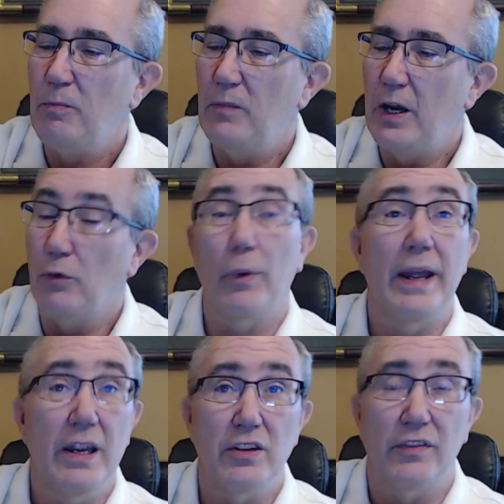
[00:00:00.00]

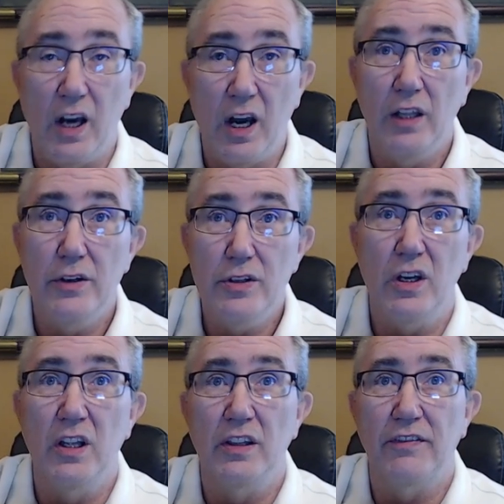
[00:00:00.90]
range of colors
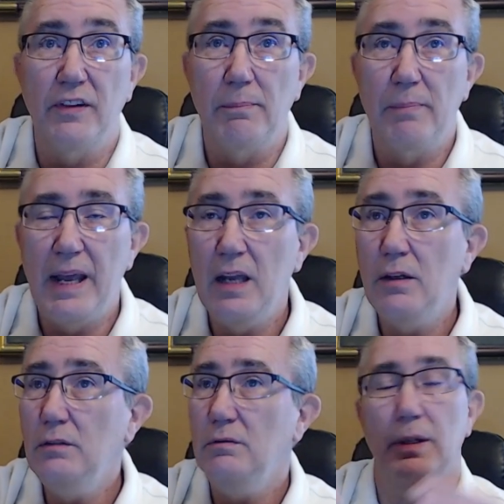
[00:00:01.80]
on the front
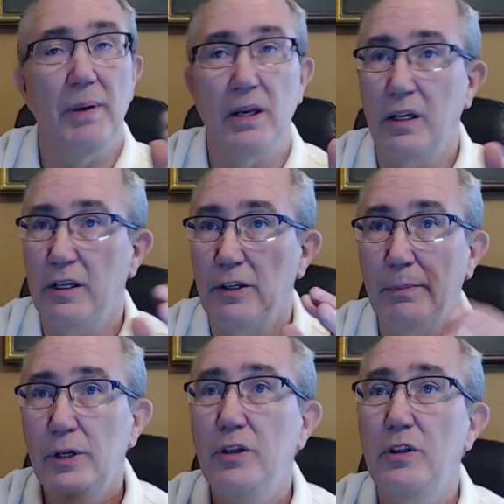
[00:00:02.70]
panel, depending on your
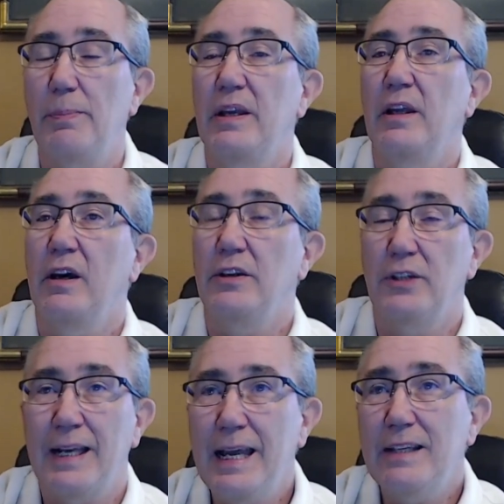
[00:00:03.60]
mood, depending on your
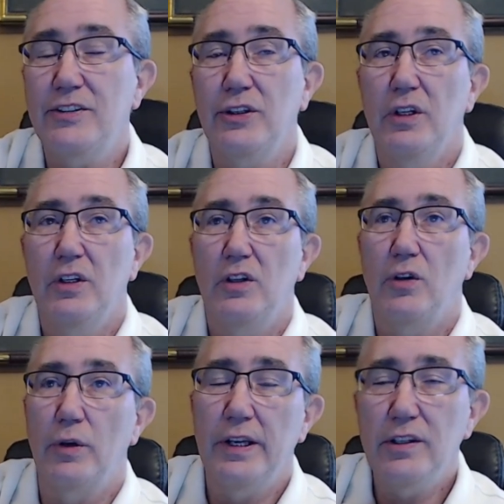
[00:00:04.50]
likes
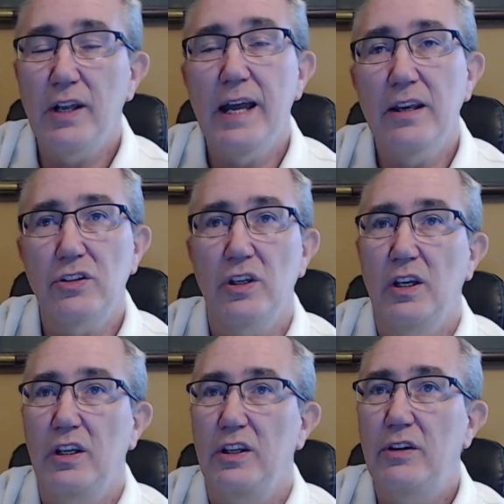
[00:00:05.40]
or dislikes.
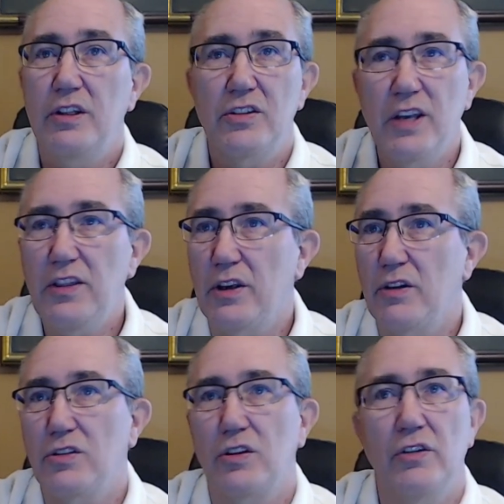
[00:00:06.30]
You can set
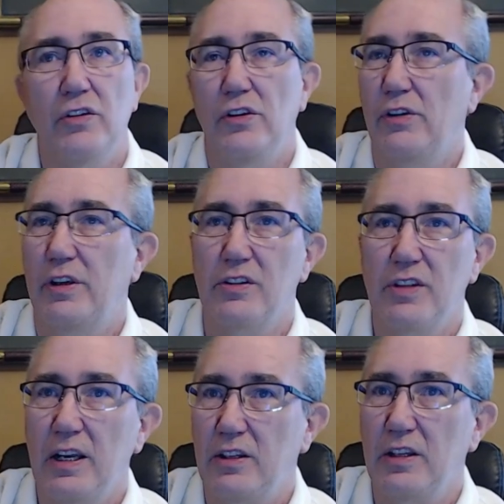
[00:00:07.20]
those. You can
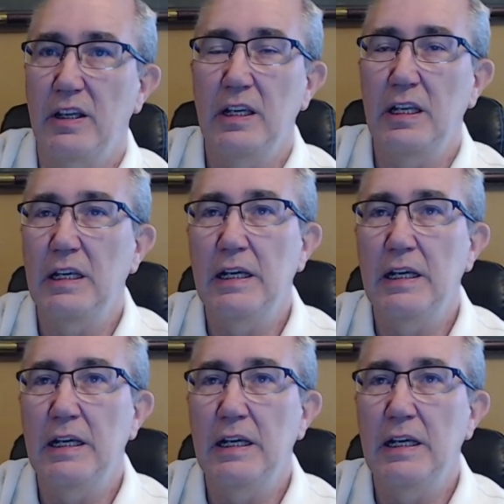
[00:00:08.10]
set it to any,